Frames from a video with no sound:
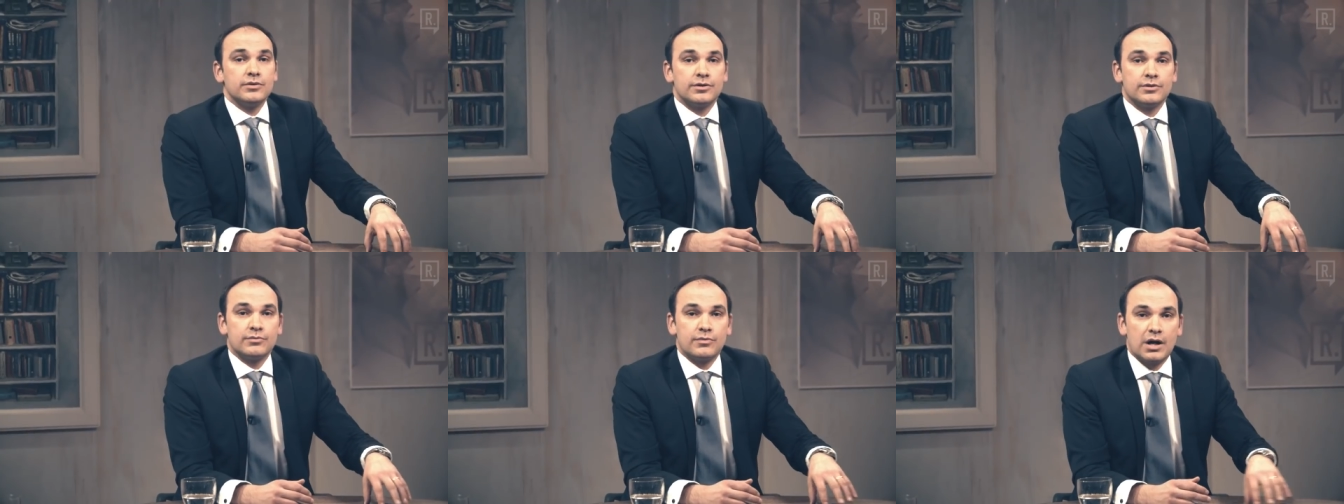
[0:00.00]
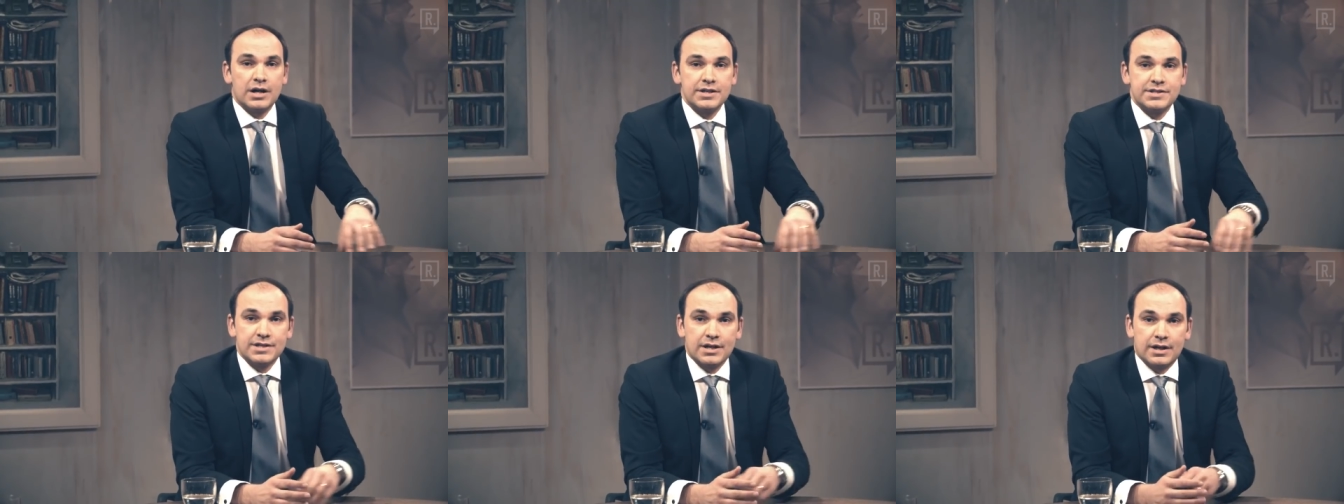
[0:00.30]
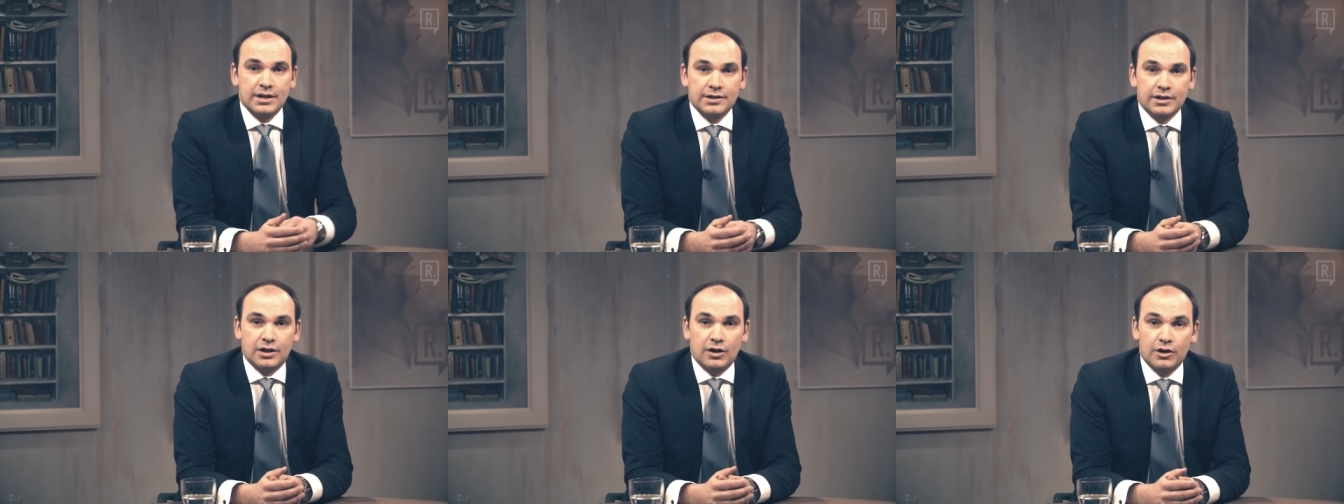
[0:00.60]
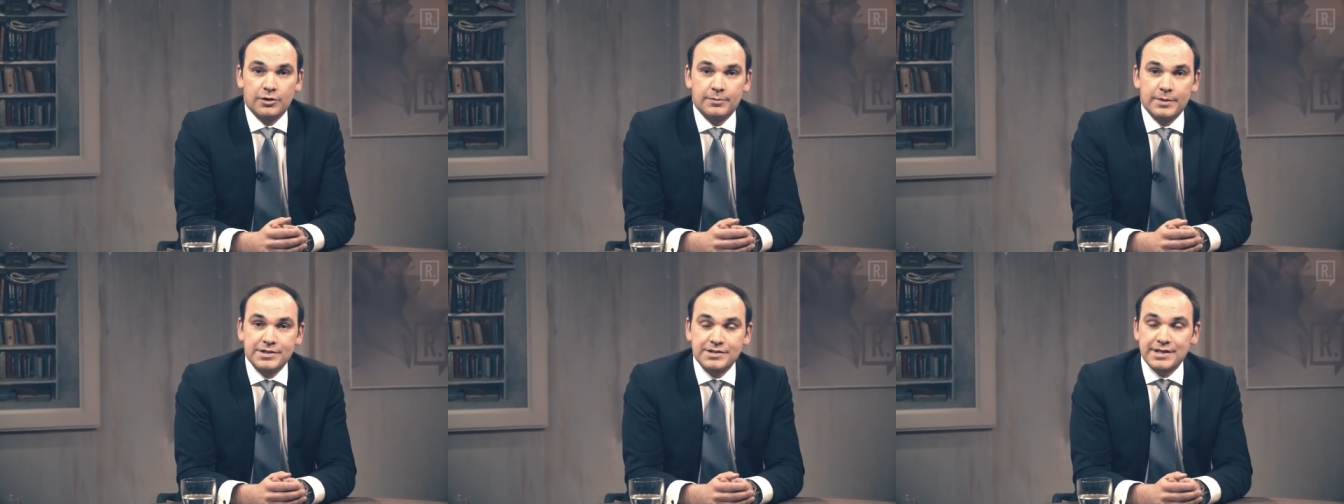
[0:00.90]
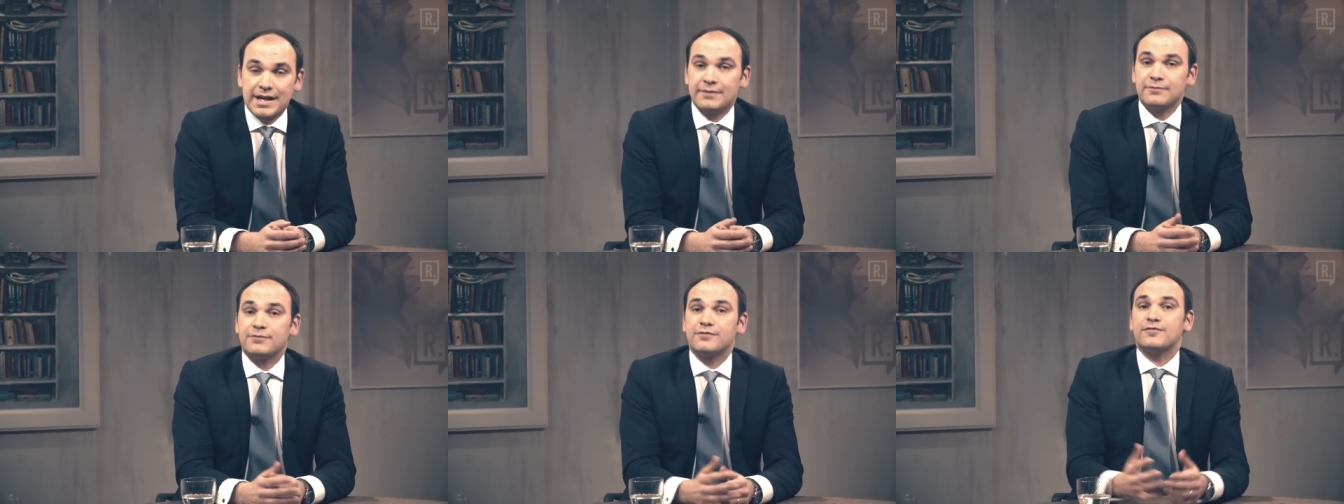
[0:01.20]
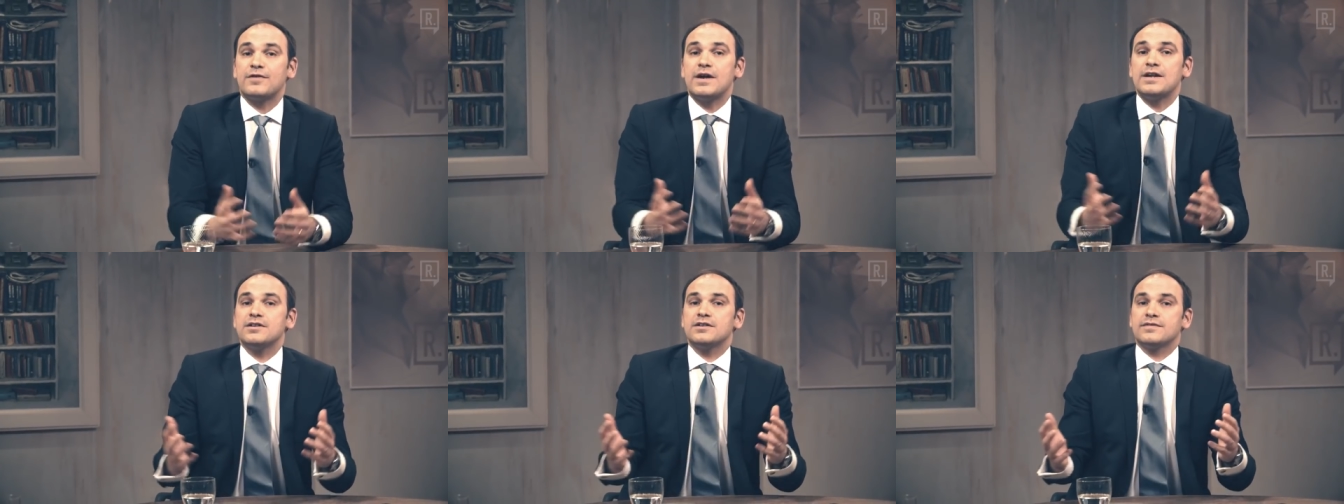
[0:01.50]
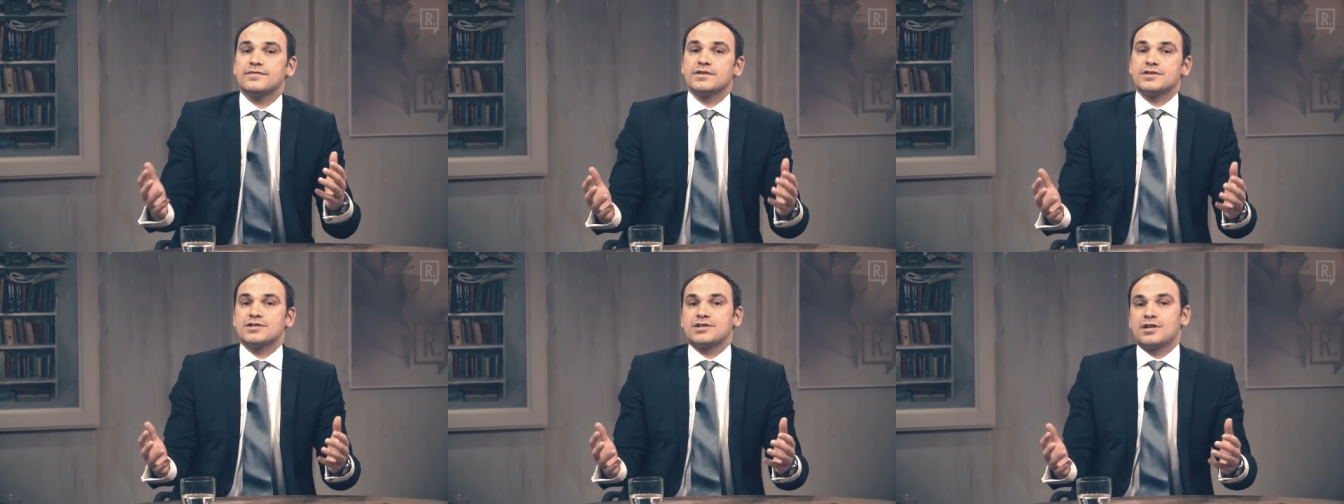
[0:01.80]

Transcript: the writer and economist and friend of the